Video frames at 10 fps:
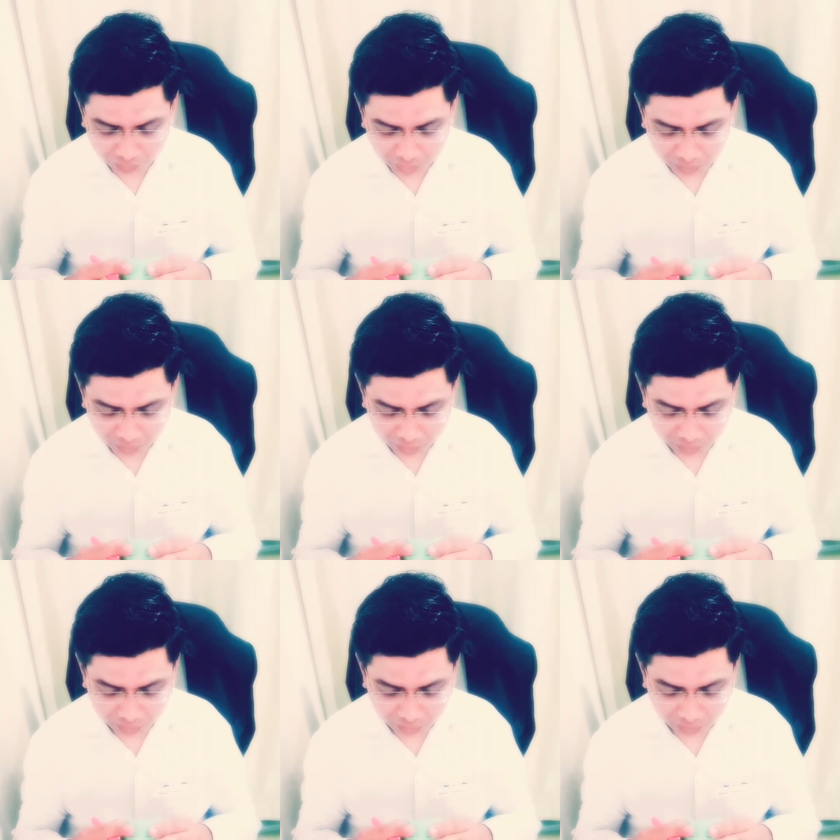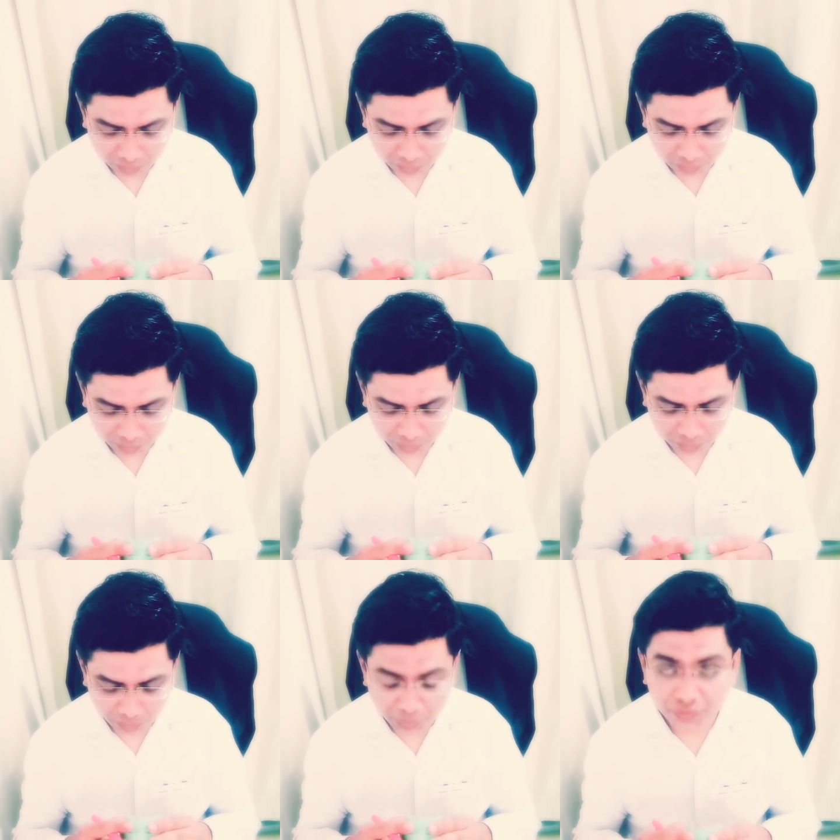This is
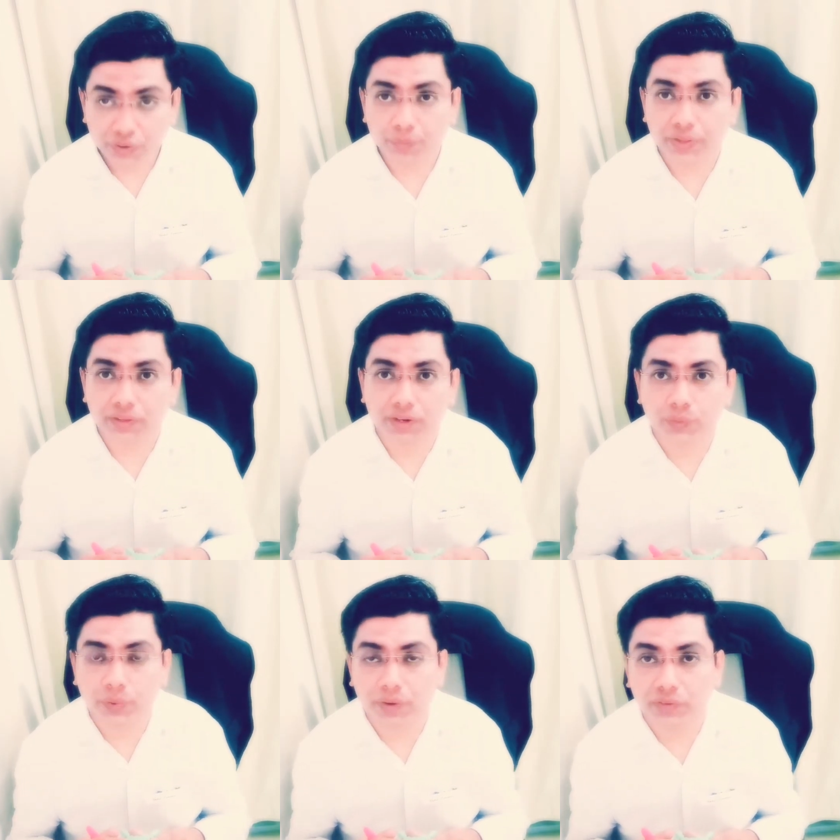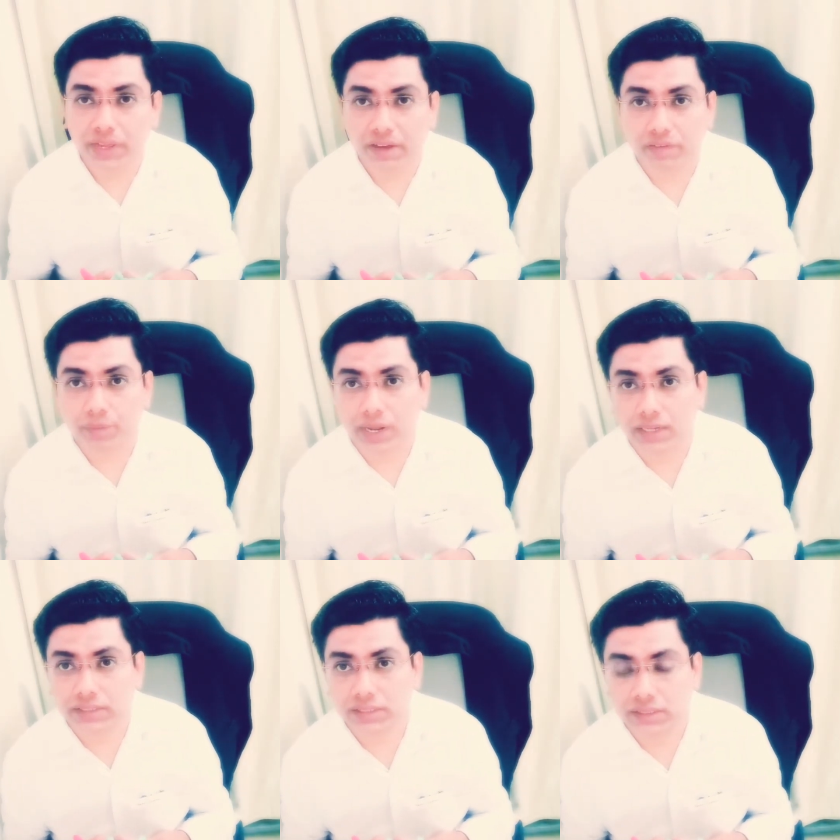a preferred method where we have
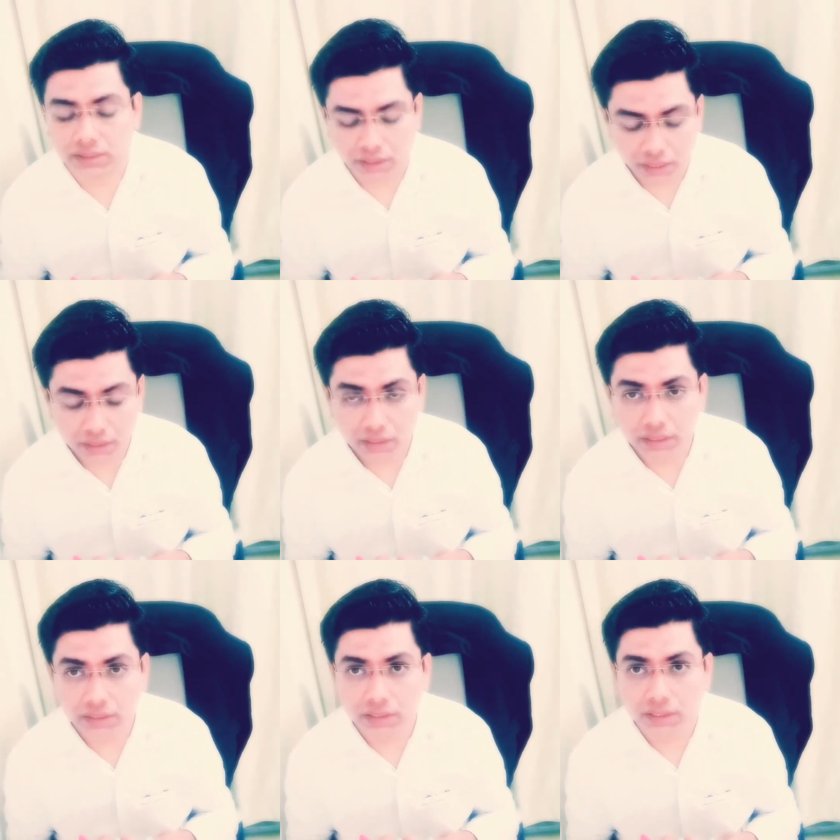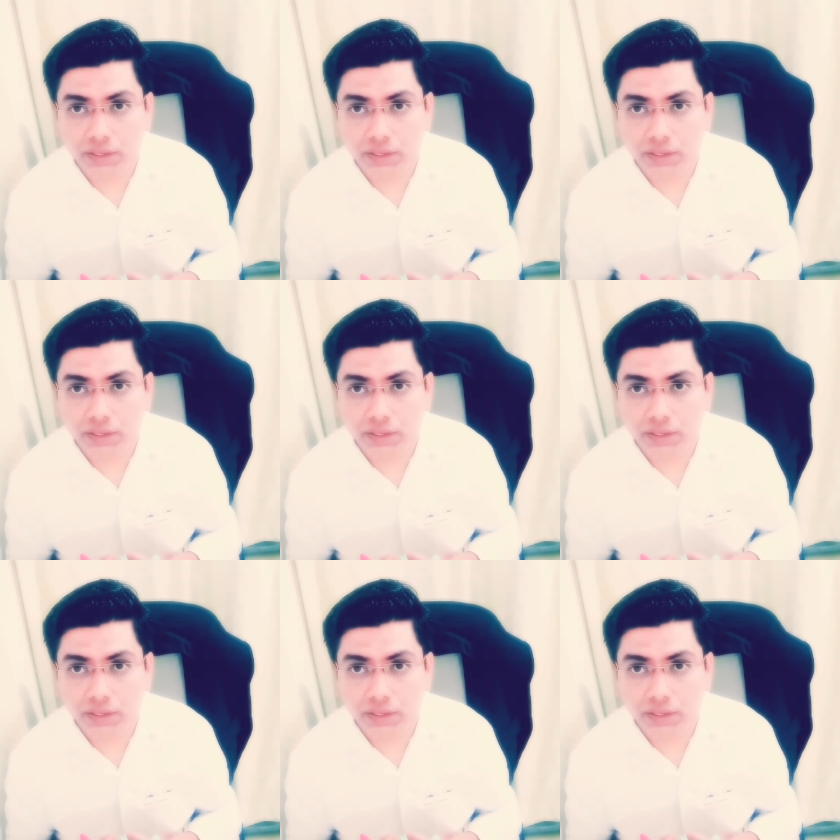appliances on our teeth,